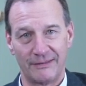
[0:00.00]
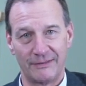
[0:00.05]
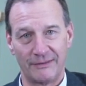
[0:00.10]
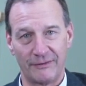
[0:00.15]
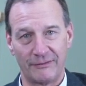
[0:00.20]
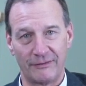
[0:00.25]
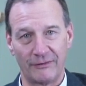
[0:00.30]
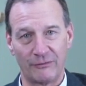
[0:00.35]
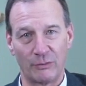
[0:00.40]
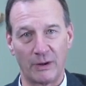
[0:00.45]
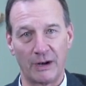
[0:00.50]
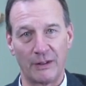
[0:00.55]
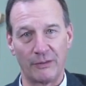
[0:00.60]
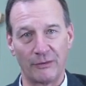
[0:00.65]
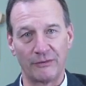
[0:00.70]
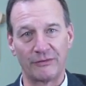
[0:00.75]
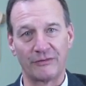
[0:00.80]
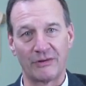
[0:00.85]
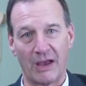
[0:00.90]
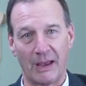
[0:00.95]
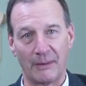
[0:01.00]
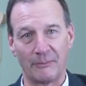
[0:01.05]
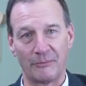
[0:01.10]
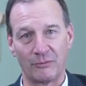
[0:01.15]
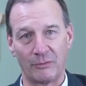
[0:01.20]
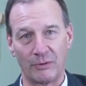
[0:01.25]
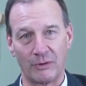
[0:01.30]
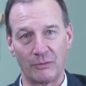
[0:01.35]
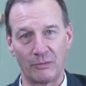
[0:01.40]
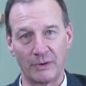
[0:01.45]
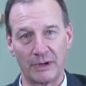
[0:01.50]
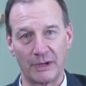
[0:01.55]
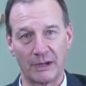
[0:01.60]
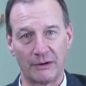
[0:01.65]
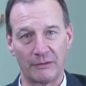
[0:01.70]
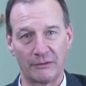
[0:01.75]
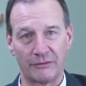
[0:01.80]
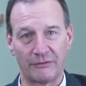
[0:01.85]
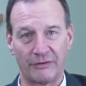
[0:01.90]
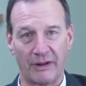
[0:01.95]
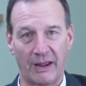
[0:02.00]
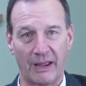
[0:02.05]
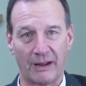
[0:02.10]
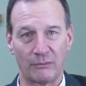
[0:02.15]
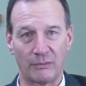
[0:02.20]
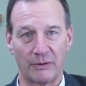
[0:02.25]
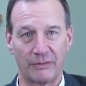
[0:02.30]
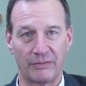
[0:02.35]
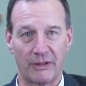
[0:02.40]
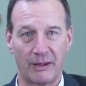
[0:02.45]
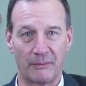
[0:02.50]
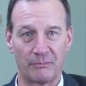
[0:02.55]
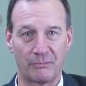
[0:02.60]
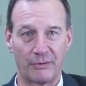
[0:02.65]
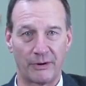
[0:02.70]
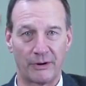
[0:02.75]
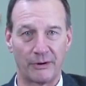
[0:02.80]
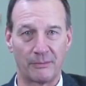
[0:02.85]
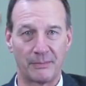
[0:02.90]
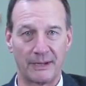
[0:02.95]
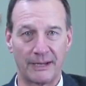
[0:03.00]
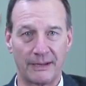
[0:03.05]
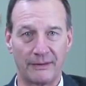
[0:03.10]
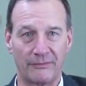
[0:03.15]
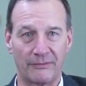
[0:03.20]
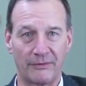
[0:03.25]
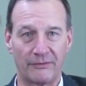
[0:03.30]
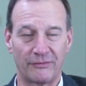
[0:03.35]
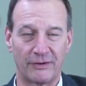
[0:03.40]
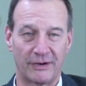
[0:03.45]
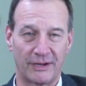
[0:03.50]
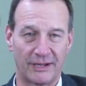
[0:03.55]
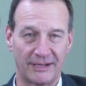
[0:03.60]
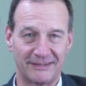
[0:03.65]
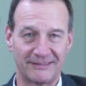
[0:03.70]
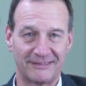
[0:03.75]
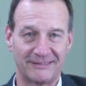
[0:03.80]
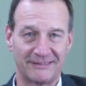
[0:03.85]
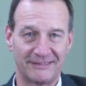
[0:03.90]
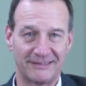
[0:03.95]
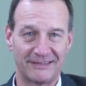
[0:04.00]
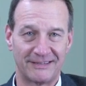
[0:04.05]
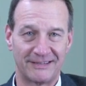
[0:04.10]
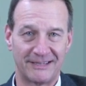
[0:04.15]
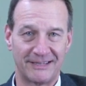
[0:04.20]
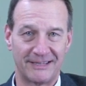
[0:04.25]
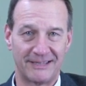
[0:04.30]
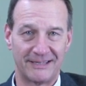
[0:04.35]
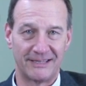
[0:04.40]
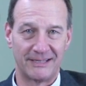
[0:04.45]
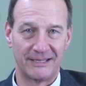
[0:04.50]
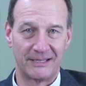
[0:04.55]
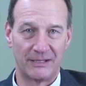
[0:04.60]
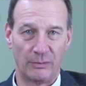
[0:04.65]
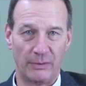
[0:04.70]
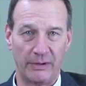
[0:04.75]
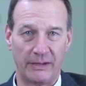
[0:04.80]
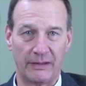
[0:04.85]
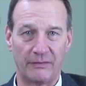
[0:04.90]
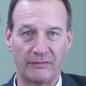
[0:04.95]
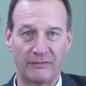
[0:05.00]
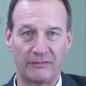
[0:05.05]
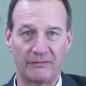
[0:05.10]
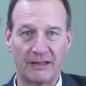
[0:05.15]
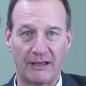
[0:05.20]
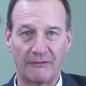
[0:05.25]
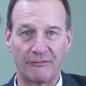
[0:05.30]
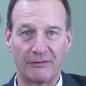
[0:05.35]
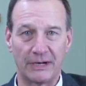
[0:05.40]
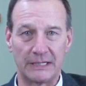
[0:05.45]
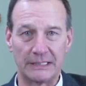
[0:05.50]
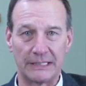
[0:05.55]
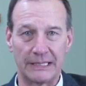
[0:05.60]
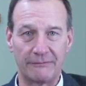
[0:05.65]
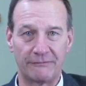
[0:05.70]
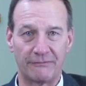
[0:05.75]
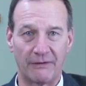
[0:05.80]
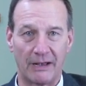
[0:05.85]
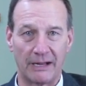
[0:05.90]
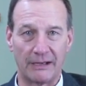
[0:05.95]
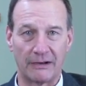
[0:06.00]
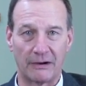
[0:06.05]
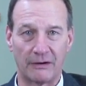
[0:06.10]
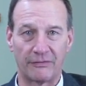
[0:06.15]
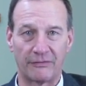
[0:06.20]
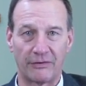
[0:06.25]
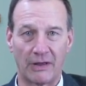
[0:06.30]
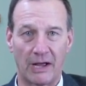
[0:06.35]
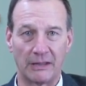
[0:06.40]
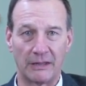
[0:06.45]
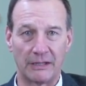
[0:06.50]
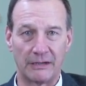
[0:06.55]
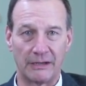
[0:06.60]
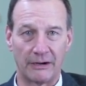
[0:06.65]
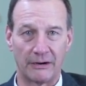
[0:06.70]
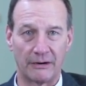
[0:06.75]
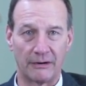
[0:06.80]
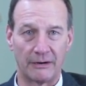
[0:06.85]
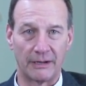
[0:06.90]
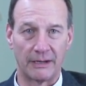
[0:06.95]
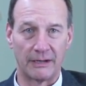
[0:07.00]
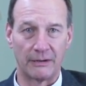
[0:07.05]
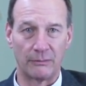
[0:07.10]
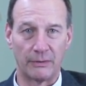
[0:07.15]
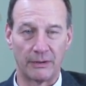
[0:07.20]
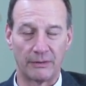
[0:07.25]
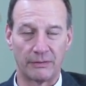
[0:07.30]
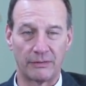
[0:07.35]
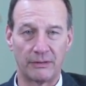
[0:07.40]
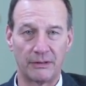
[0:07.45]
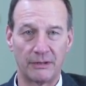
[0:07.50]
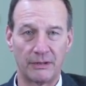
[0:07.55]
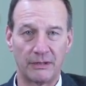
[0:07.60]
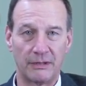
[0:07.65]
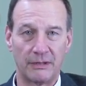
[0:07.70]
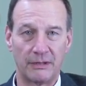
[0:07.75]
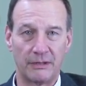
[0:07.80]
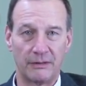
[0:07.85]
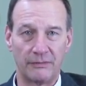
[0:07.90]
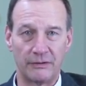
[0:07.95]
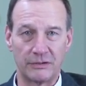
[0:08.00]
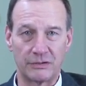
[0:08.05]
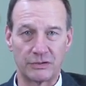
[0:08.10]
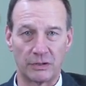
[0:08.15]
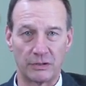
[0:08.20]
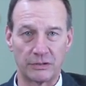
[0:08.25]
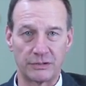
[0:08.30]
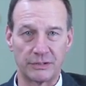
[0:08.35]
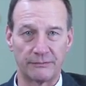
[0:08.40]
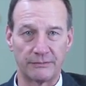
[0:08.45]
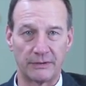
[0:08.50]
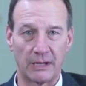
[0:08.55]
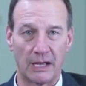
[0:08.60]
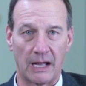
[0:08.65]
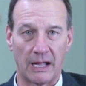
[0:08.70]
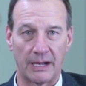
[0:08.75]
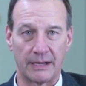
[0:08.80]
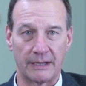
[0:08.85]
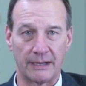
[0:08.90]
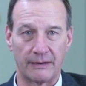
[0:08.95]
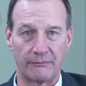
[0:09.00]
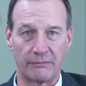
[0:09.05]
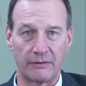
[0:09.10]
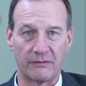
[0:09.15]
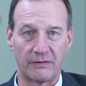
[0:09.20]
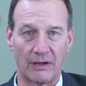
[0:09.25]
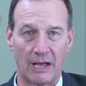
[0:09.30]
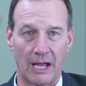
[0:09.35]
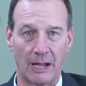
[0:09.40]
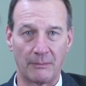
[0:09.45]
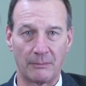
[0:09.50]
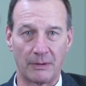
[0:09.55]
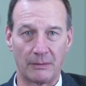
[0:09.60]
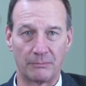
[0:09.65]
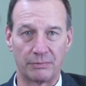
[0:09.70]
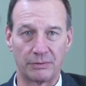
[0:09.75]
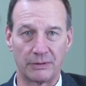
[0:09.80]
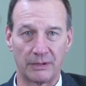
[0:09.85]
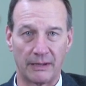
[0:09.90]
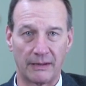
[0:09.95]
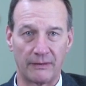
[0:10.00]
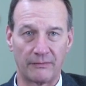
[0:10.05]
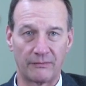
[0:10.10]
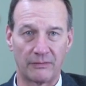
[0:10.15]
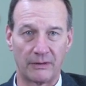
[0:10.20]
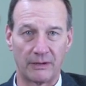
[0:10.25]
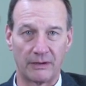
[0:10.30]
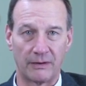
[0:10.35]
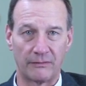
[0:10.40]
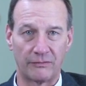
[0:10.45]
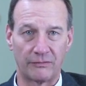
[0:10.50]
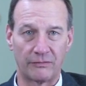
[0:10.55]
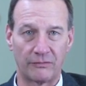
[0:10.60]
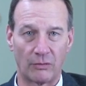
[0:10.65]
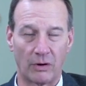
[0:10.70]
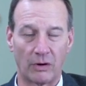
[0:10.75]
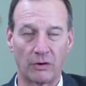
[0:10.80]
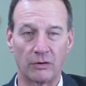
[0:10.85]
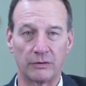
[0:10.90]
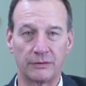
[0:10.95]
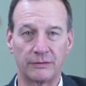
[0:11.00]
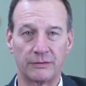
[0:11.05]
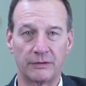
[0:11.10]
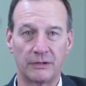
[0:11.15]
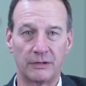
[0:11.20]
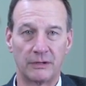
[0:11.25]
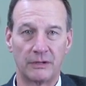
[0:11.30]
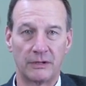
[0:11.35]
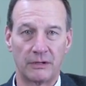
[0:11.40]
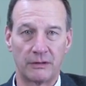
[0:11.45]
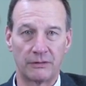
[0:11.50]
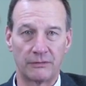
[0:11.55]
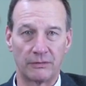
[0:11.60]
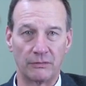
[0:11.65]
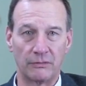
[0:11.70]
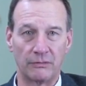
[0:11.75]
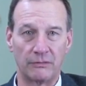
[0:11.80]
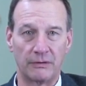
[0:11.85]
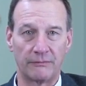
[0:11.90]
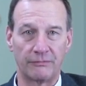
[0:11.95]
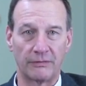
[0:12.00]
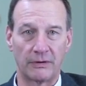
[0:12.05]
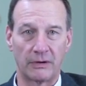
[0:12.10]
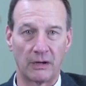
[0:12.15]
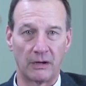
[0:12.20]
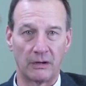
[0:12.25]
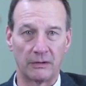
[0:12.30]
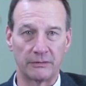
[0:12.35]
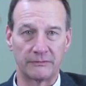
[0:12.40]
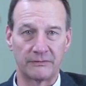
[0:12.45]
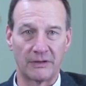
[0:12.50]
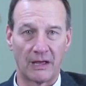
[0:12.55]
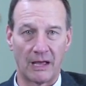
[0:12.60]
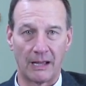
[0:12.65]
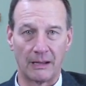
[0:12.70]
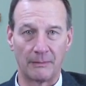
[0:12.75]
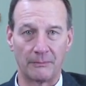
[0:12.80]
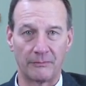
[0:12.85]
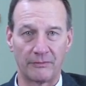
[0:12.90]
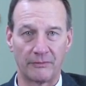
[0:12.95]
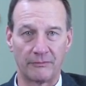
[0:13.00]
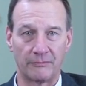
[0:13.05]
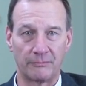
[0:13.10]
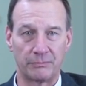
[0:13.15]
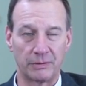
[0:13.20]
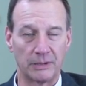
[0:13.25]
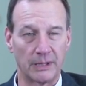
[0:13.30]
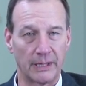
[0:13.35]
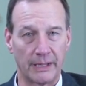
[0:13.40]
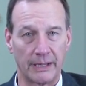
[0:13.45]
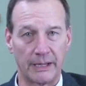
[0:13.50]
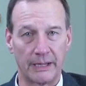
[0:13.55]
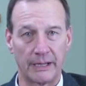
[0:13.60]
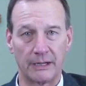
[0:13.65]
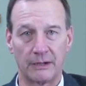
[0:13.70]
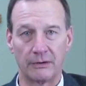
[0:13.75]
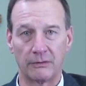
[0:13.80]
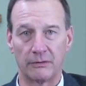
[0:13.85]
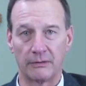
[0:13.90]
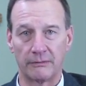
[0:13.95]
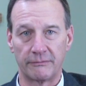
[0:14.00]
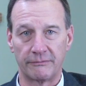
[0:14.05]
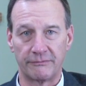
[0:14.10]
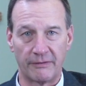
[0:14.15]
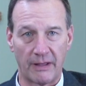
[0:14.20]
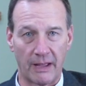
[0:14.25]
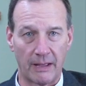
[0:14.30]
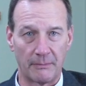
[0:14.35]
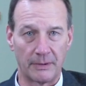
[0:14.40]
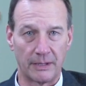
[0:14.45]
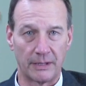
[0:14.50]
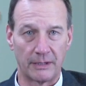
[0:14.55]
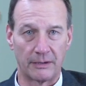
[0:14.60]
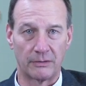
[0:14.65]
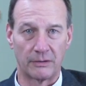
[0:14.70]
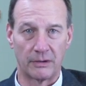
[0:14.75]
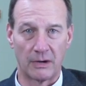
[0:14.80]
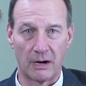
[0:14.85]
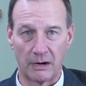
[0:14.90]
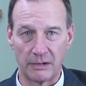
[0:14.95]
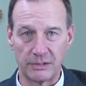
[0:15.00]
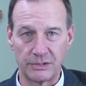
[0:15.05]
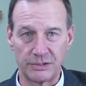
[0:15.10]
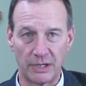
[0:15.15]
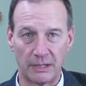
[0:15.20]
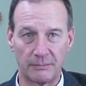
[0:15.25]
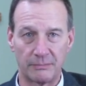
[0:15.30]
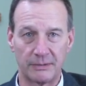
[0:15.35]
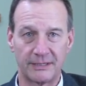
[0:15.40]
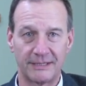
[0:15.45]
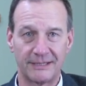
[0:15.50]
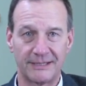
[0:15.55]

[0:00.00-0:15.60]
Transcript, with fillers: This is one of those times when we understand what that prayer means, isn't it? We can definitely find our solidarity with the Church of God in every time and place that has struggled through difficult times of plague or famine or hardship.